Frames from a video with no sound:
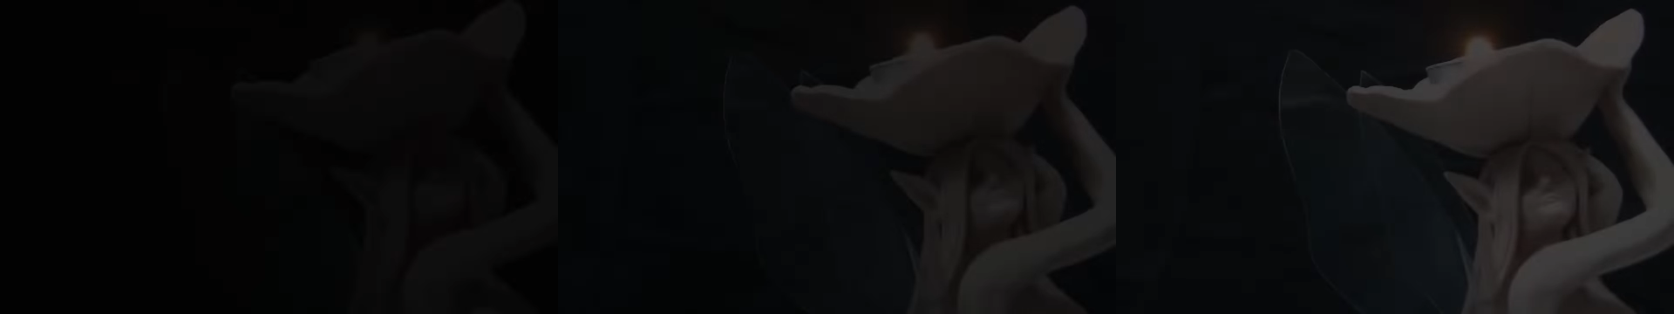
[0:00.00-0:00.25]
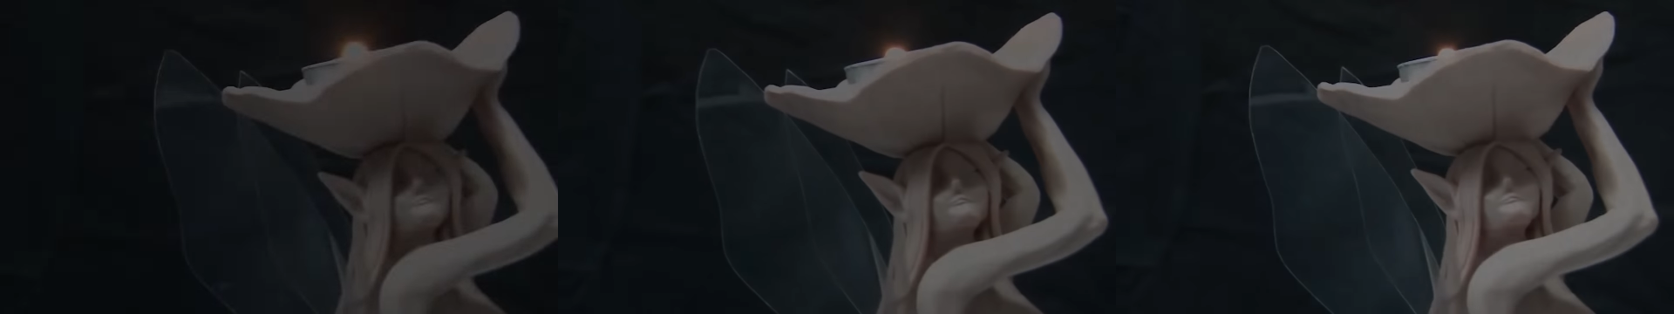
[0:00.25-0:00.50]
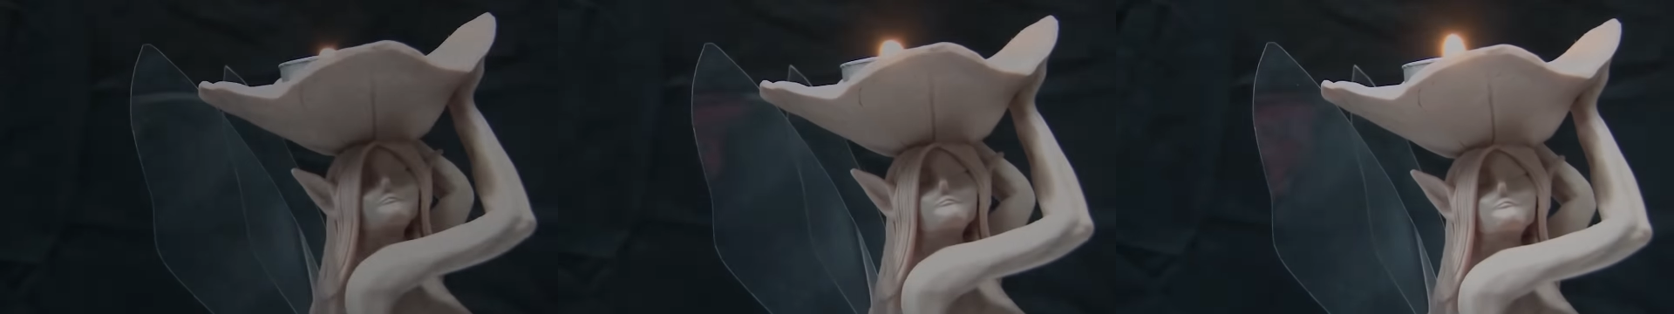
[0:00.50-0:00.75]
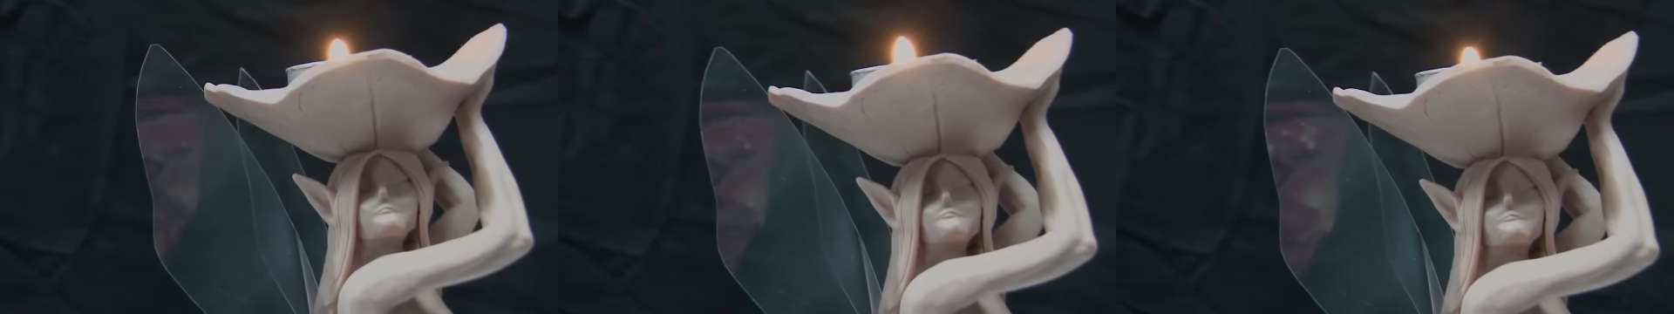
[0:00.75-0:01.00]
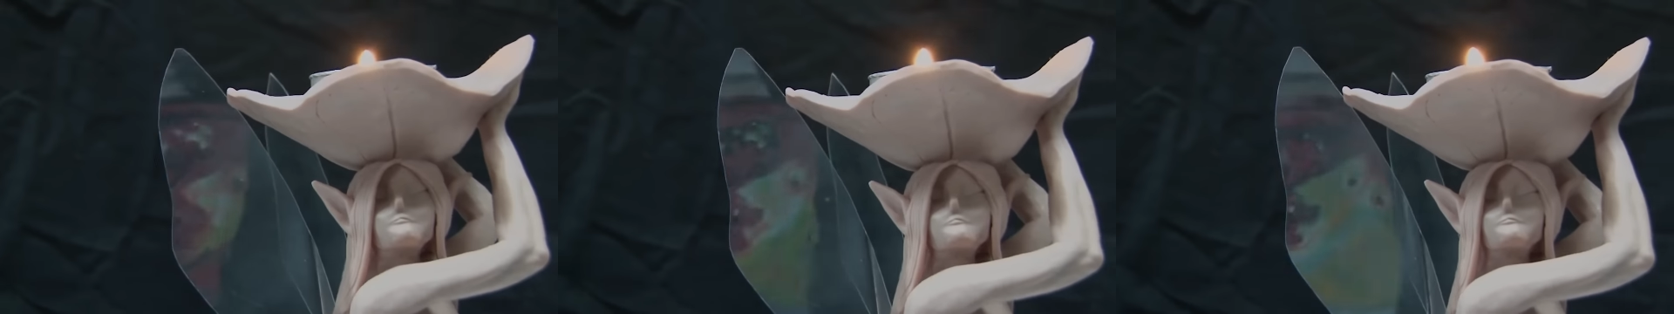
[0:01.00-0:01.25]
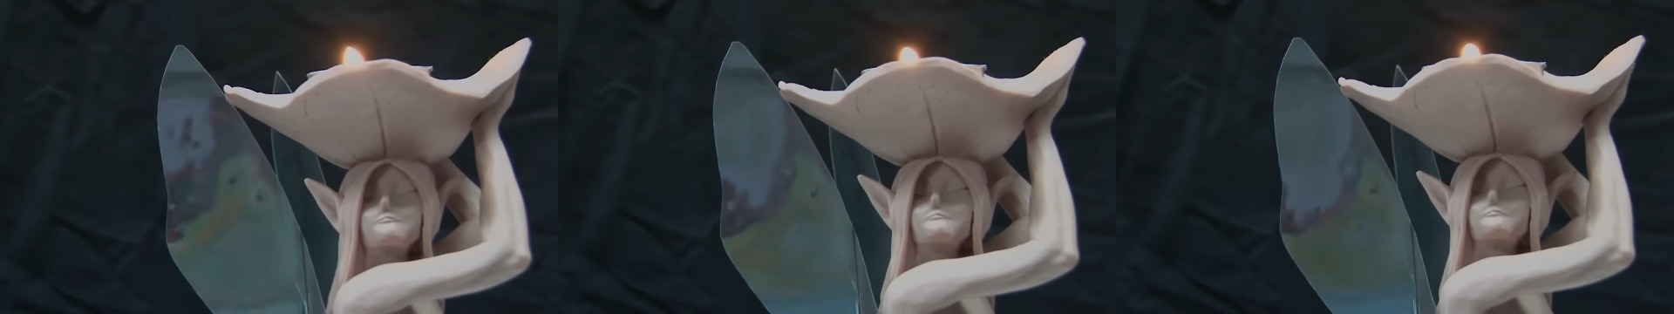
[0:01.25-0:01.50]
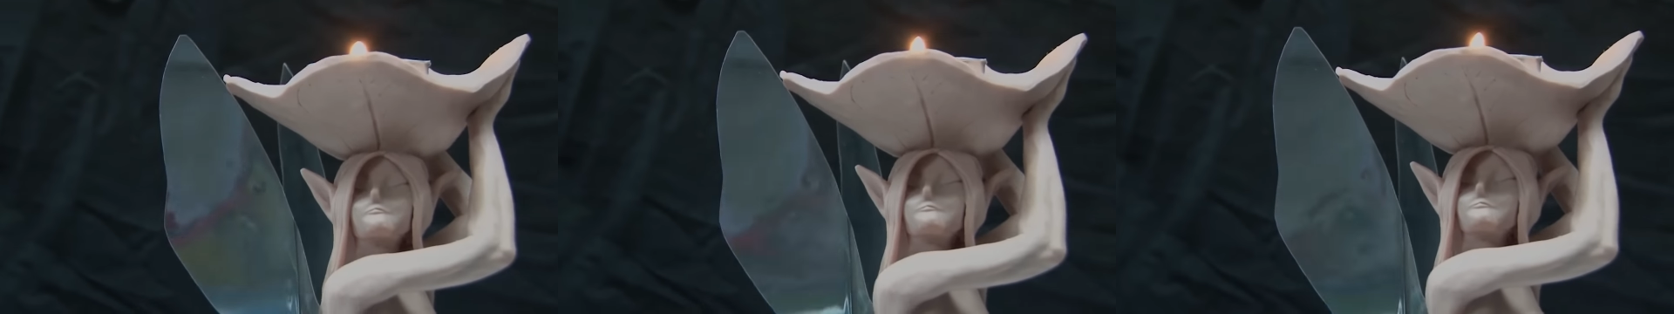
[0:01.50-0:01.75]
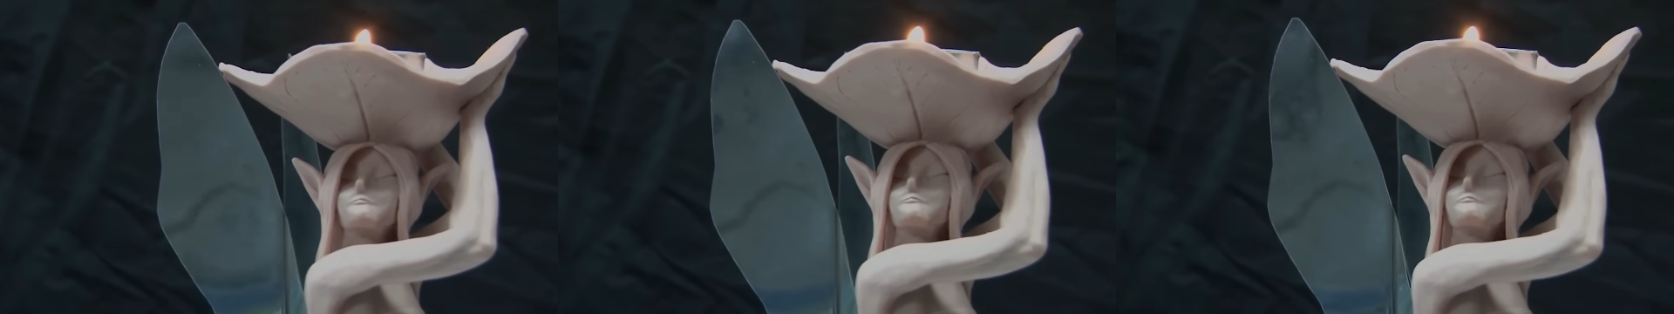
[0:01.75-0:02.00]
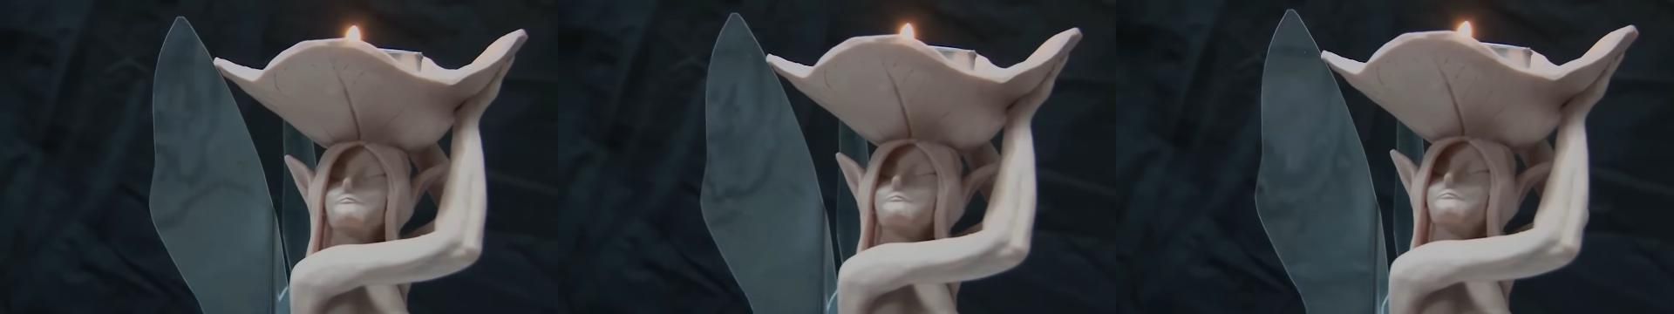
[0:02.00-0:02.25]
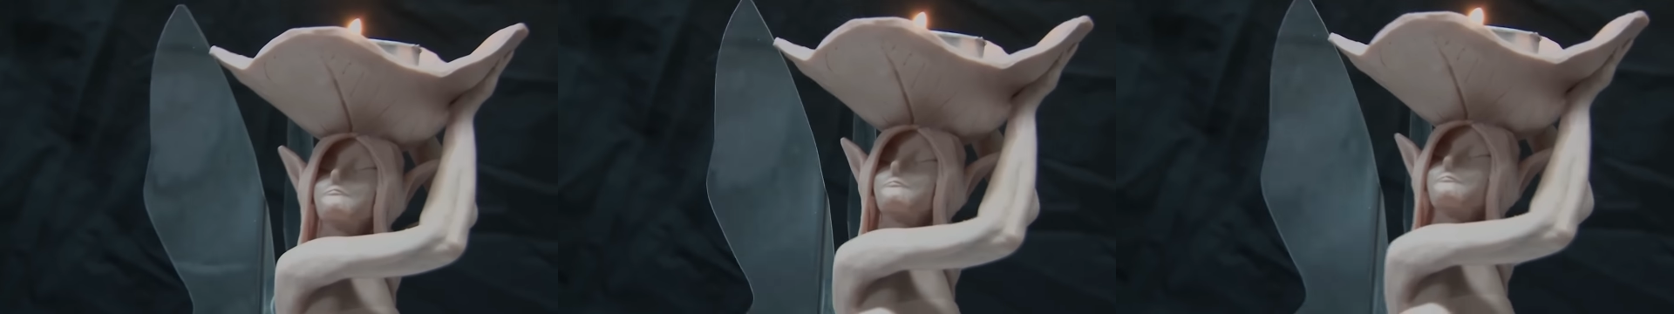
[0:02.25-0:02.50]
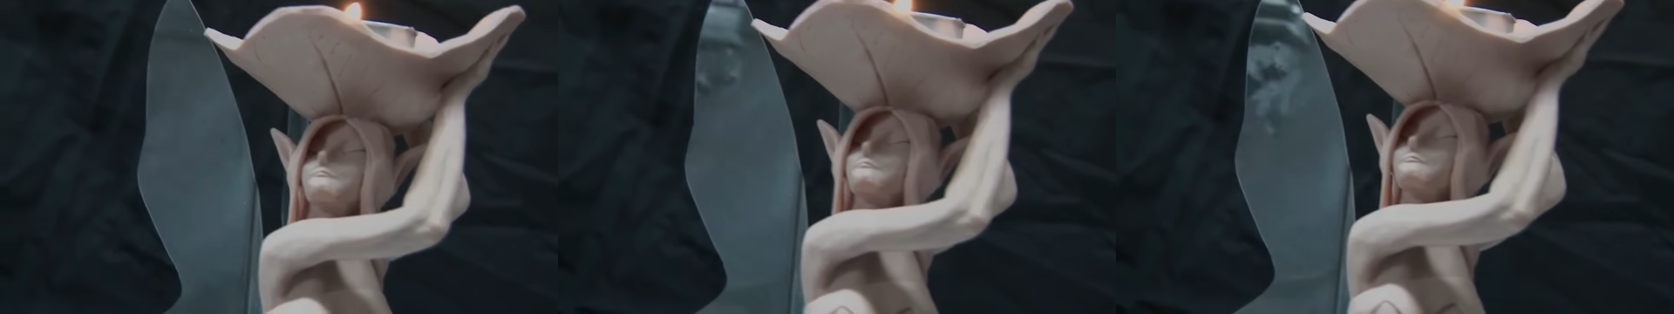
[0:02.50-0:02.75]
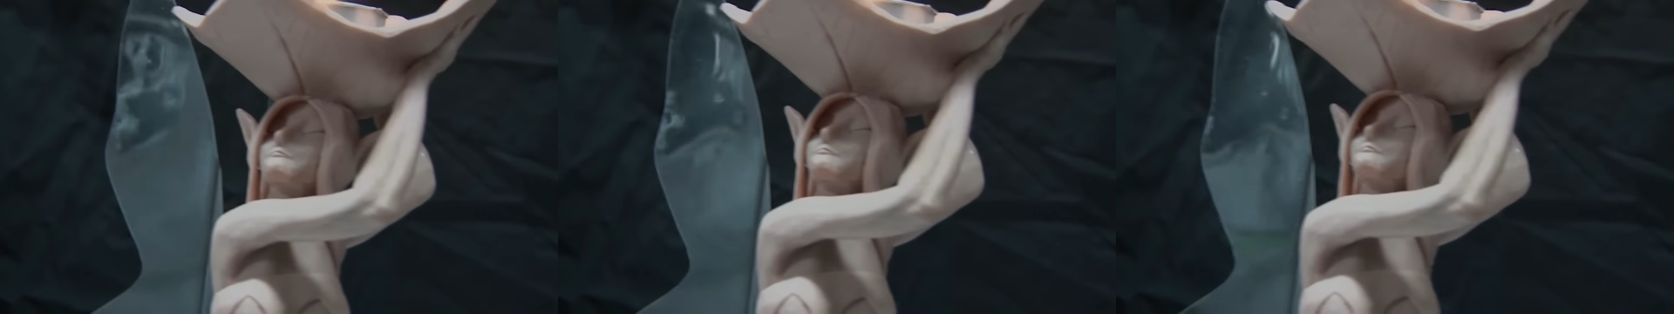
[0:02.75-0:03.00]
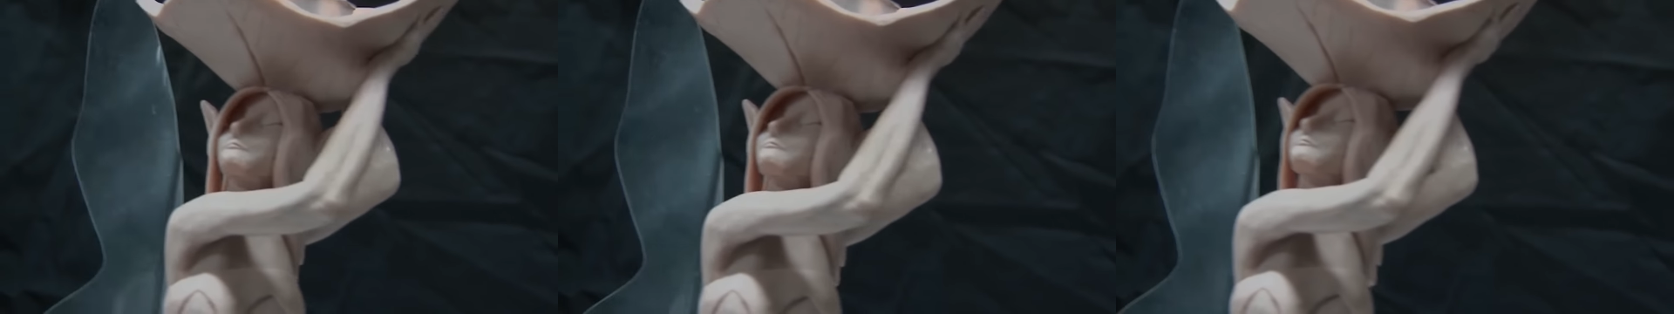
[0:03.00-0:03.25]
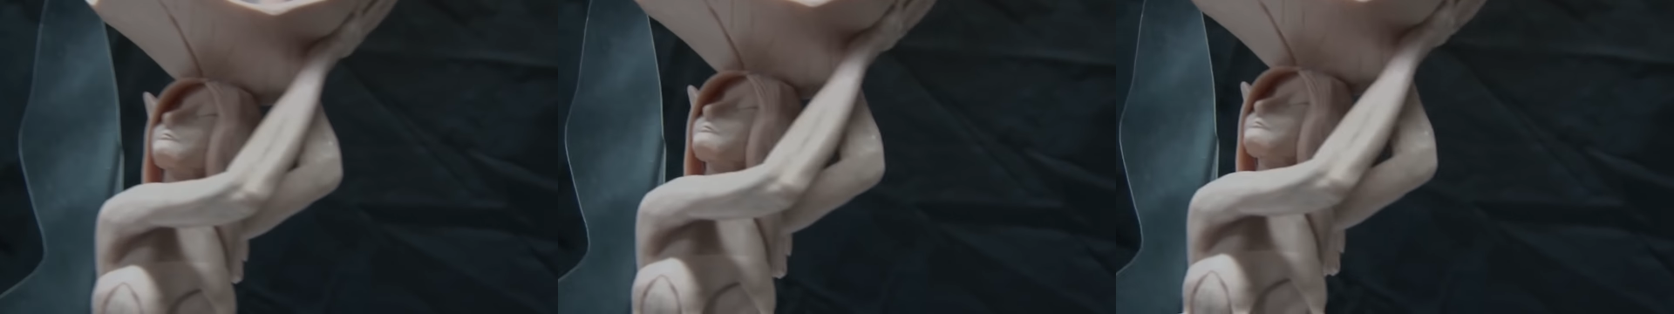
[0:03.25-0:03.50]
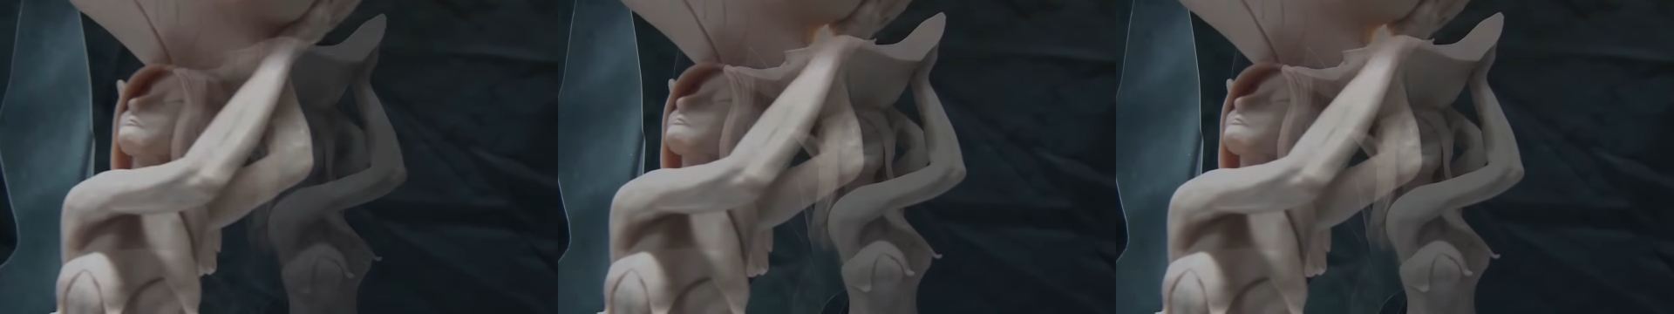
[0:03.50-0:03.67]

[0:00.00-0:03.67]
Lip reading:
No face is visible, so there are no lips to read.